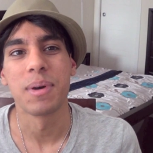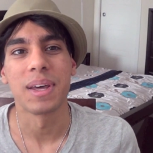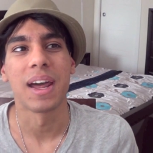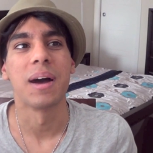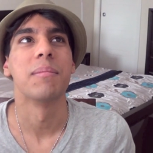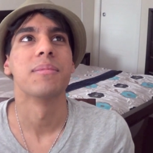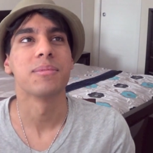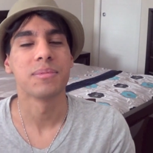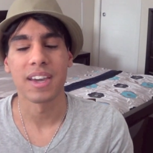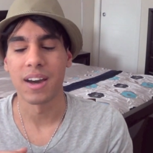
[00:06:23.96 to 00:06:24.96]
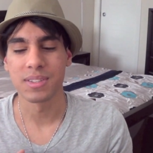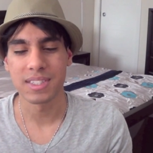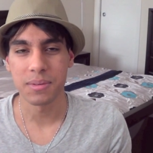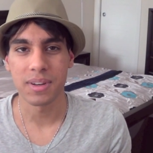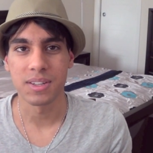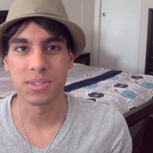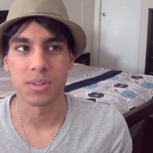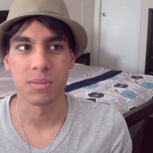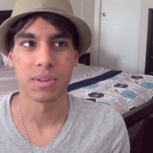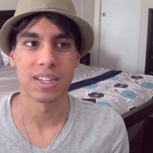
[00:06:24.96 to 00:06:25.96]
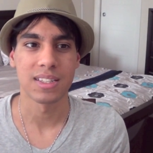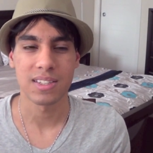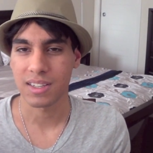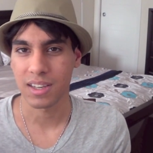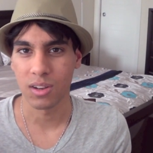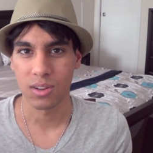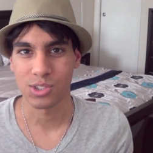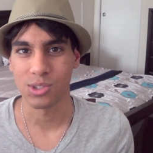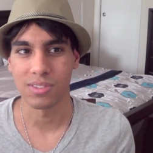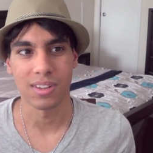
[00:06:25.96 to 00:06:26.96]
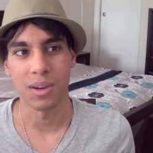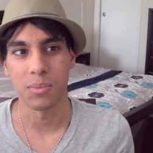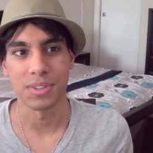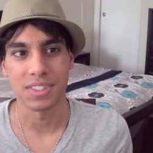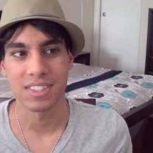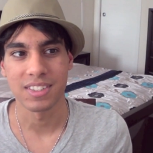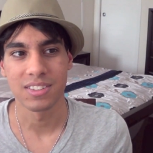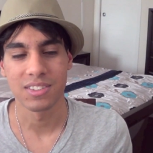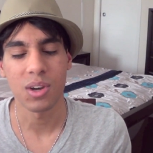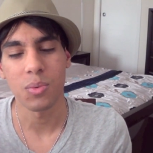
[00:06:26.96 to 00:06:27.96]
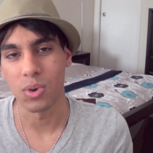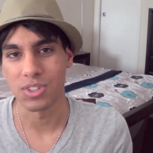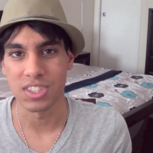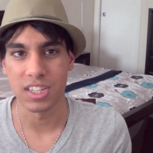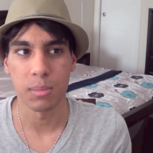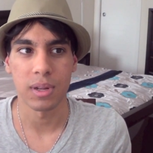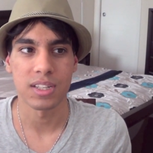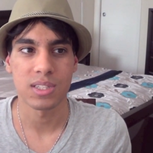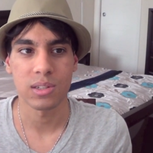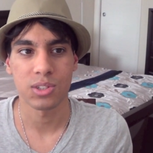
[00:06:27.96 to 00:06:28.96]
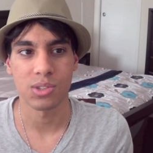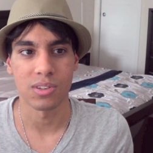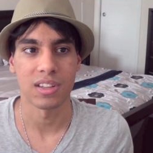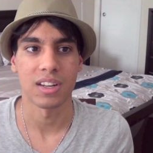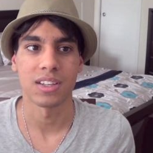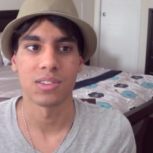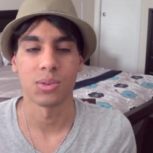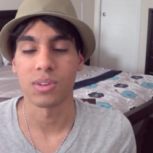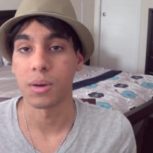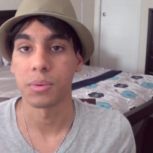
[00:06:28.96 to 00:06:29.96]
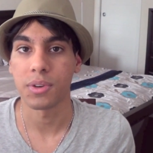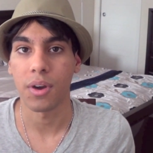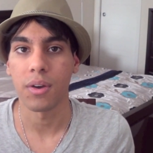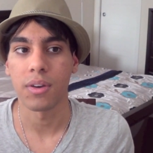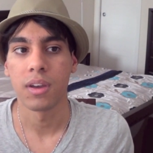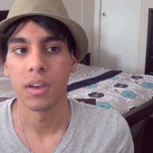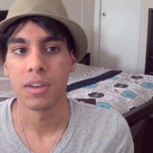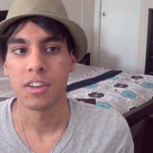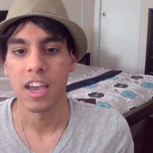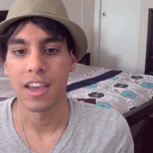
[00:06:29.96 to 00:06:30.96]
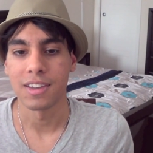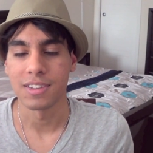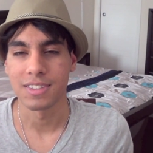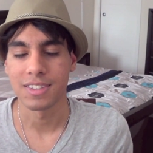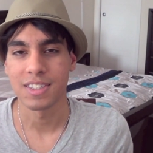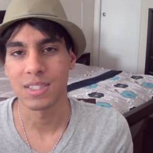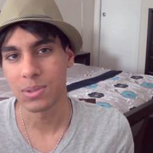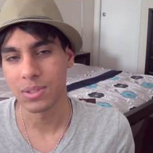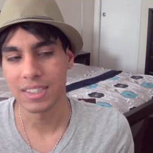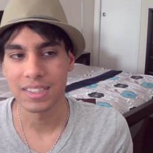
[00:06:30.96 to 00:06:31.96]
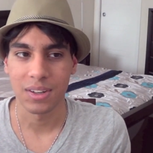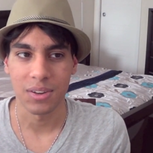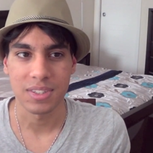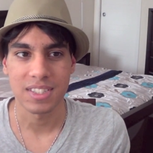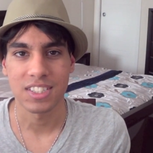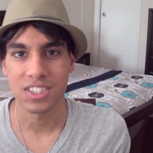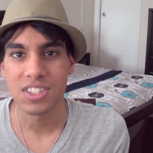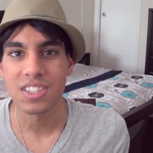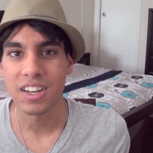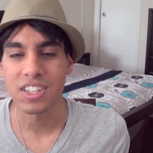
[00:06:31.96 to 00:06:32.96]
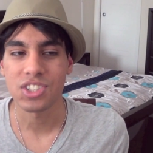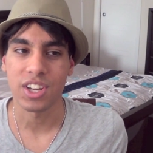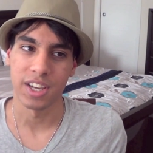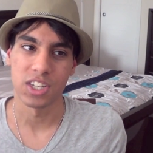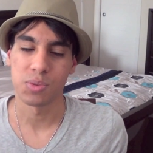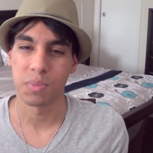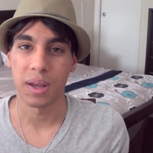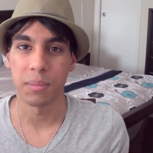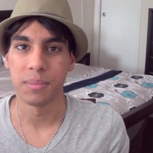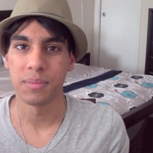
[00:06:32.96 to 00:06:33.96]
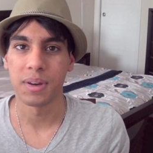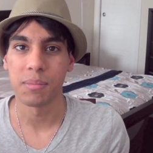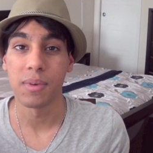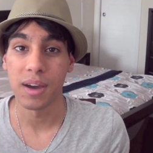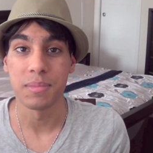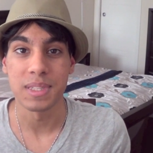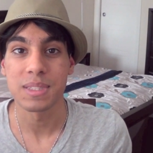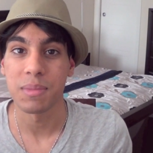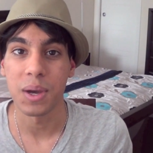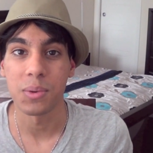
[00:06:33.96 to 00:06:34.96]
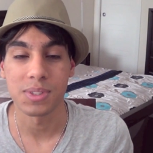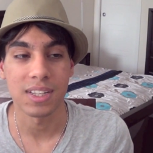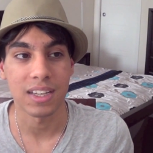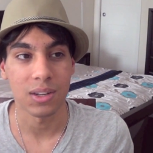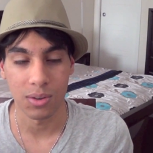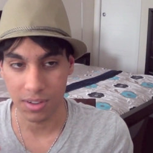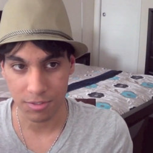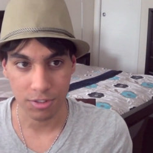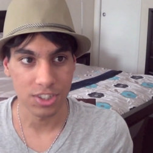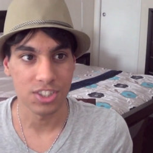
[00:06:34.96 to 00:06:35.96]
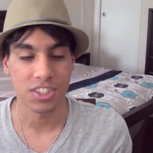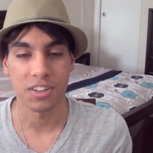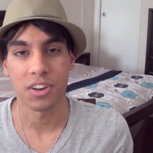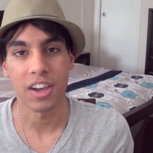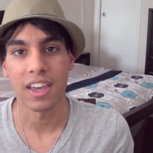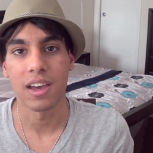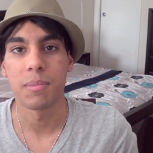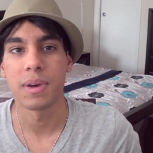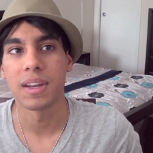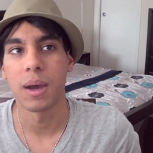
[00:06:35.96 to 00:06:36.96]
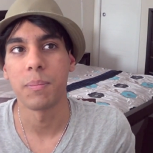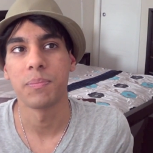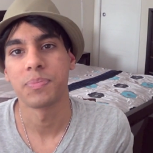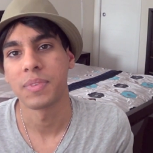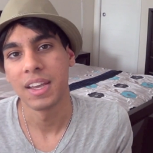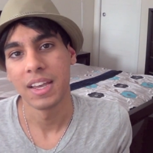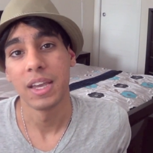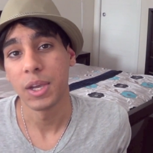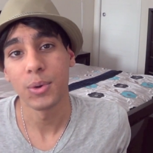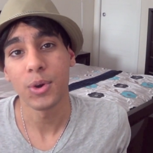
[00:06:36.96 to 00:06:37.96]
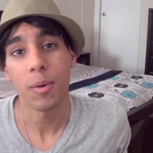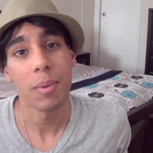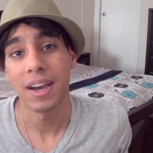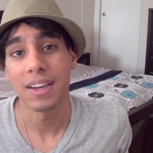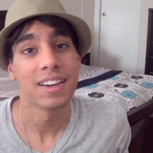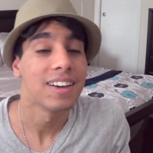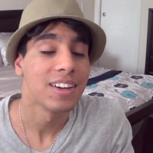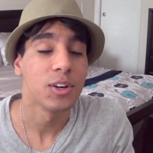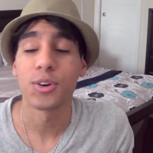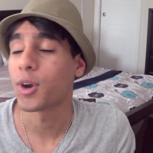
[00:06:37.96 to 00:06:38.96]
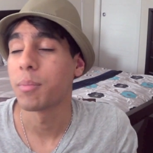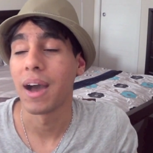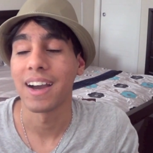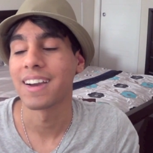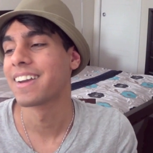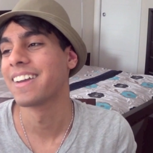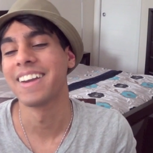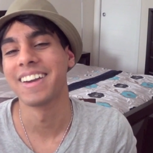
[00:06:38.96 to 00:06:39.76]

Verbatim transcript: but um, yeah, I'll see what I do, but it's like a lot shorter than I want, not wanted it, but it's a lot shorter than I thought I would go. And it's good, you know, it's, it's a nice change, but I'm, I'm, I miss my old like longer fringe and longer hair, but um, it'll grow back, it'll grow back.